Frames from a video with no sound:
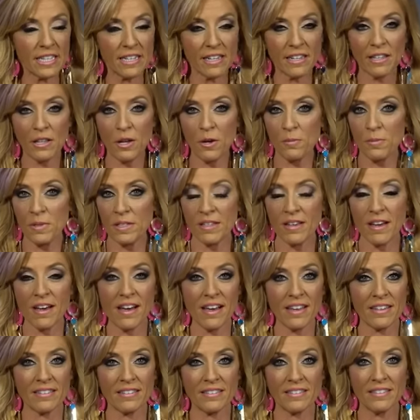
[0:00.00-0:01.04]
along with
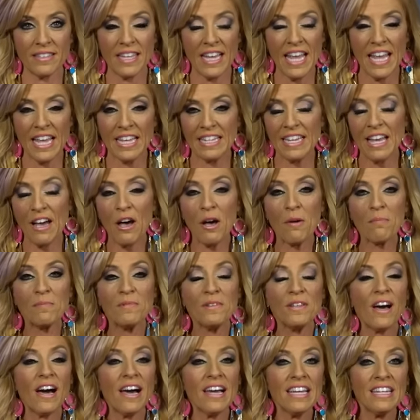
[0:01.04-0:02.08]
God? Now, I'm
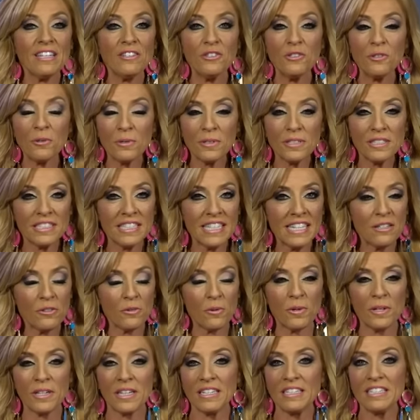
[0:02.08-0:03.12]
not endorsing
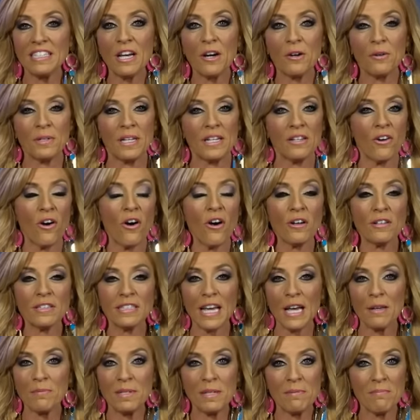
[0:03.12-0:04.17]
or condoning all
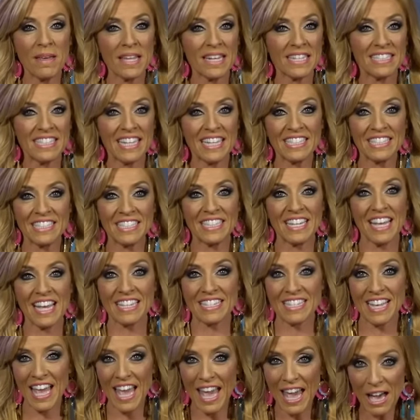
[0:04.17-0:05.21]
types of meditation as
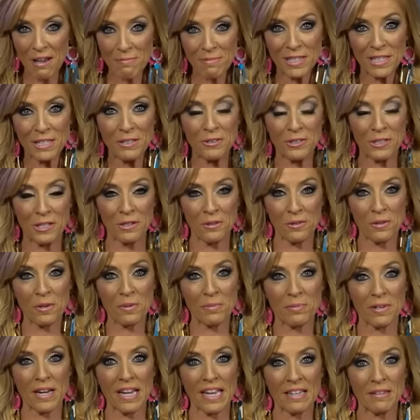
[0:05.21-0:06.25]
a habit you should
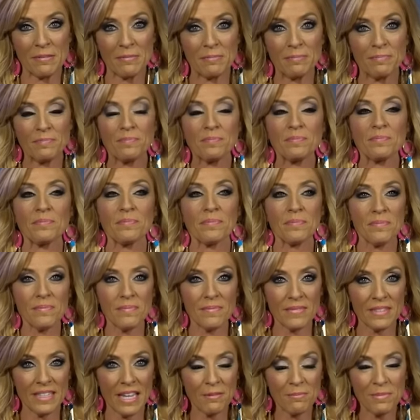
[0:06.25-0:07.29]
incorporate.
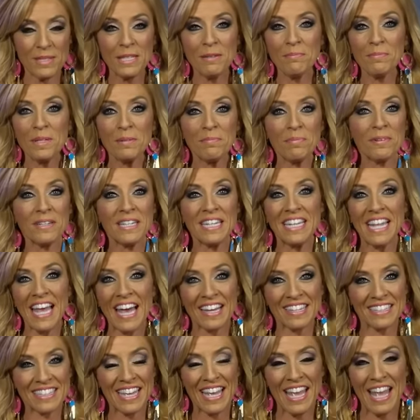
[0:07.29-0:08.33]
I'm simply pointing
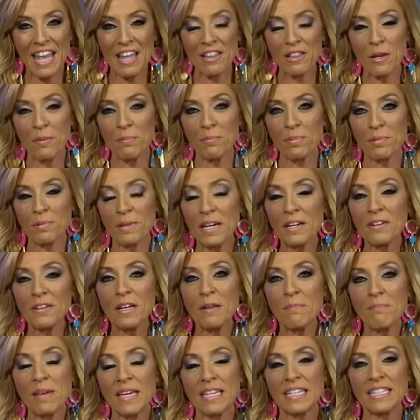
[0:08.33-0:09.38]
out that prayer
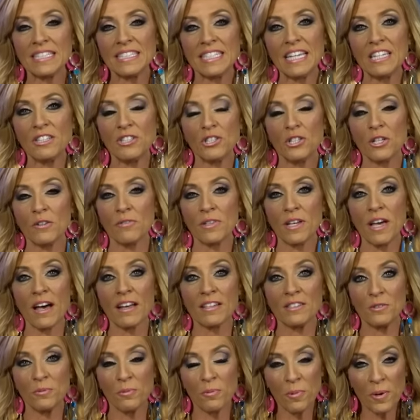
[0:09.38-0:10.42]
and meditation of
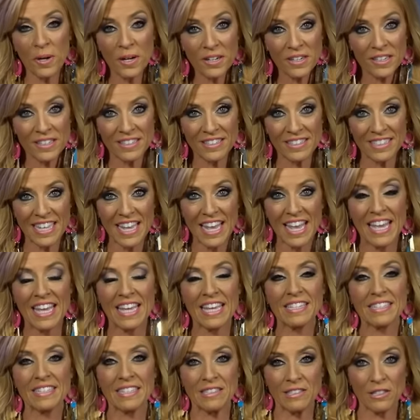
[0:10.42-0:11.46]
God's Word
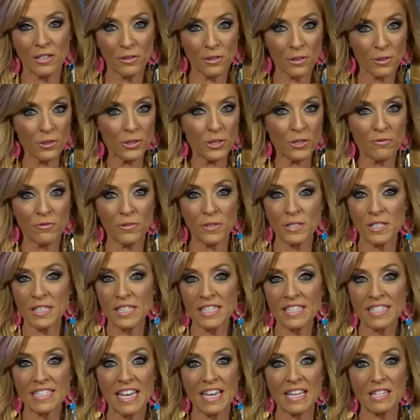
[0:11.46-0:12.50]
is a solution for
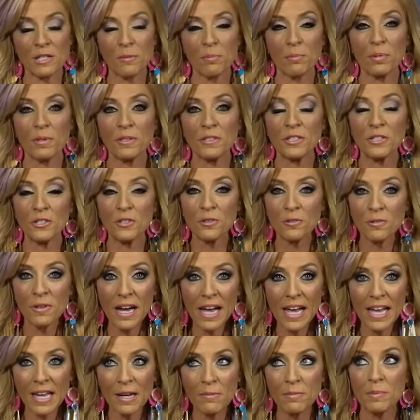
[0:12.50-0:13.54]
success
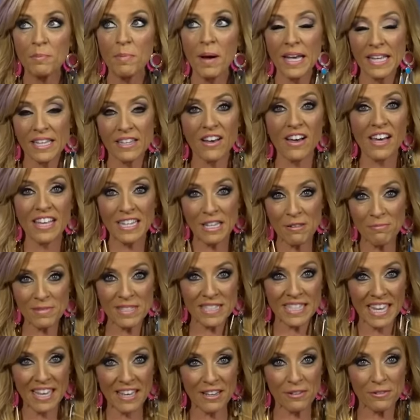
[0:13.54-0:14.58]
prescribed by God
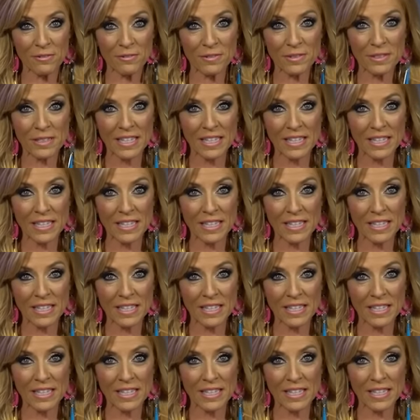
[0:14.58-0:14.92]
Himself.